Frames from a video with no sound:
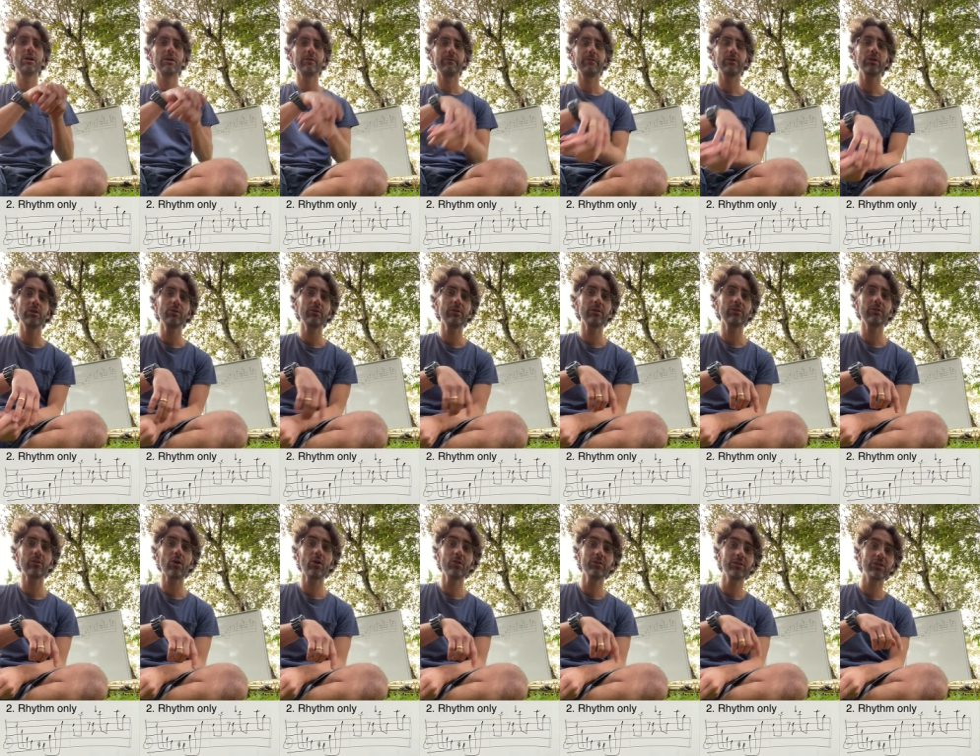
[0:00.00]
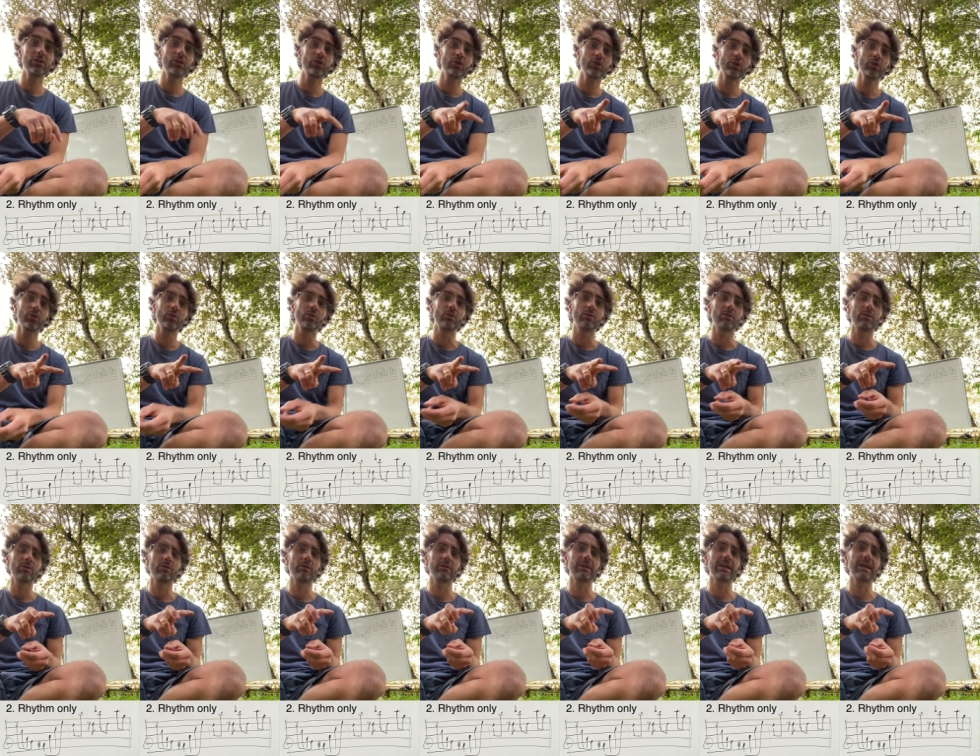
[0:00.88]
If you notice on the two,
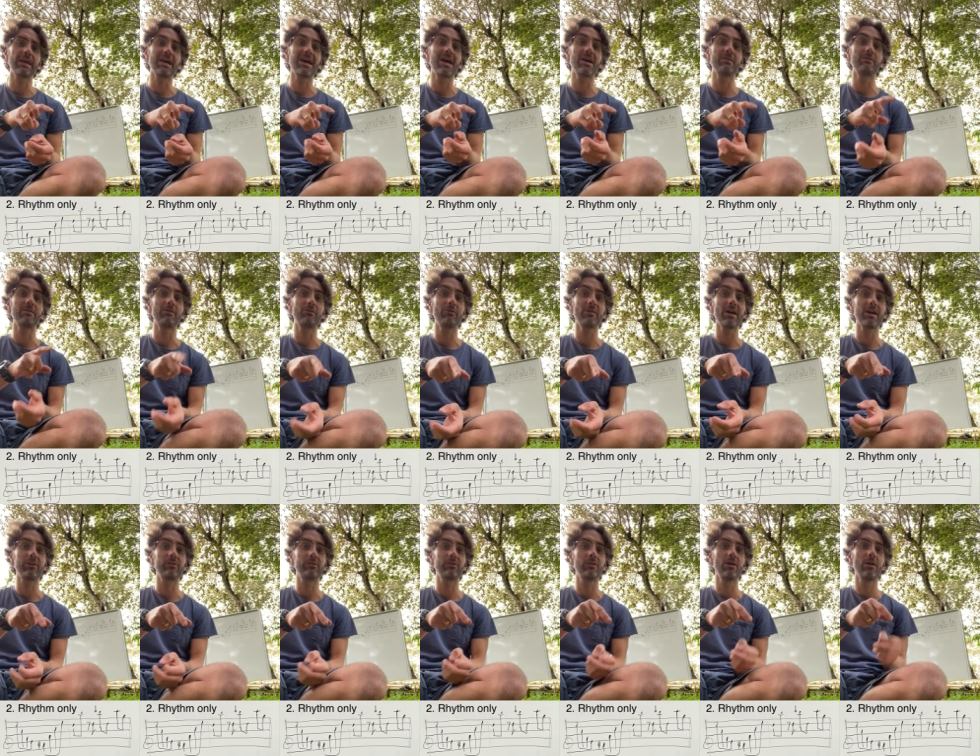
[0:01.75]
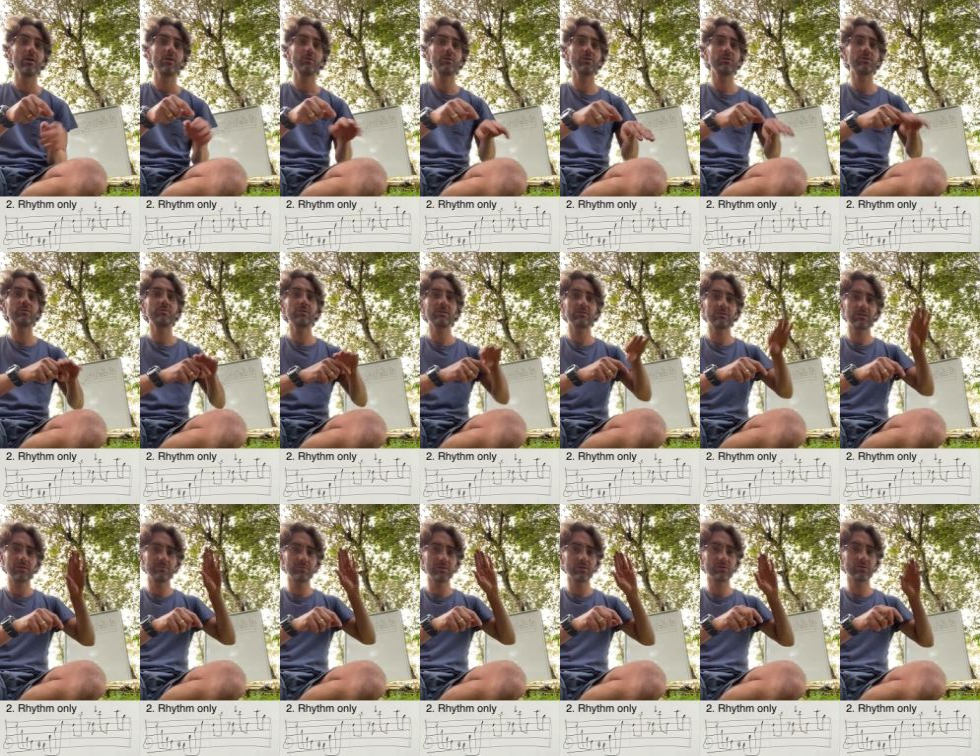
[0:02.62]
okay, I have a rest, which means
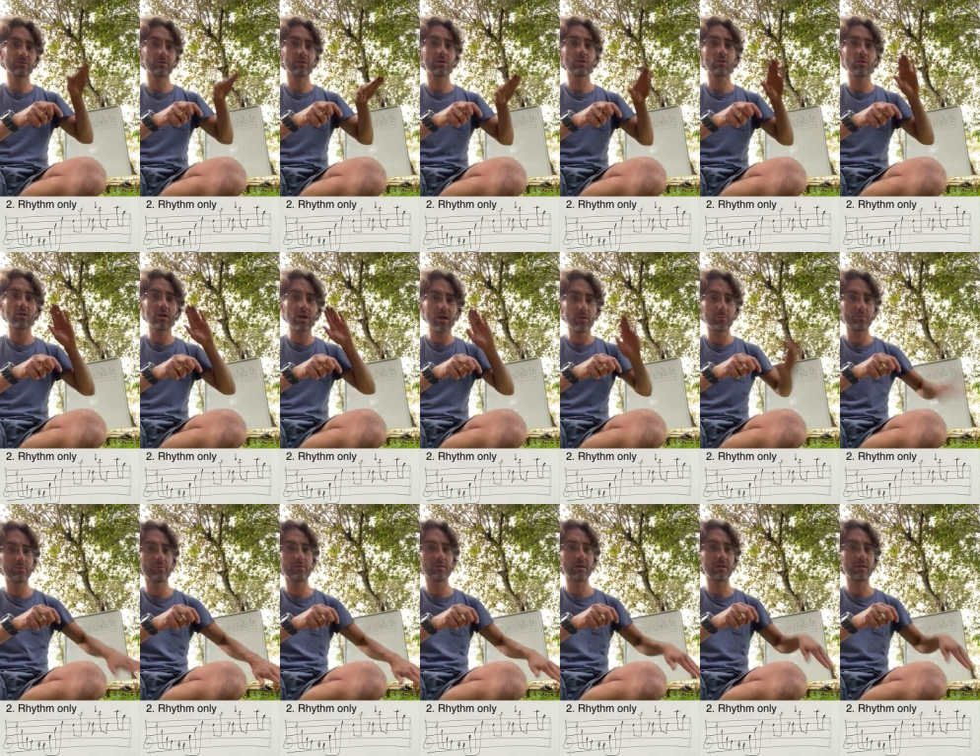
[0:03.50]
I'm just gonna go up,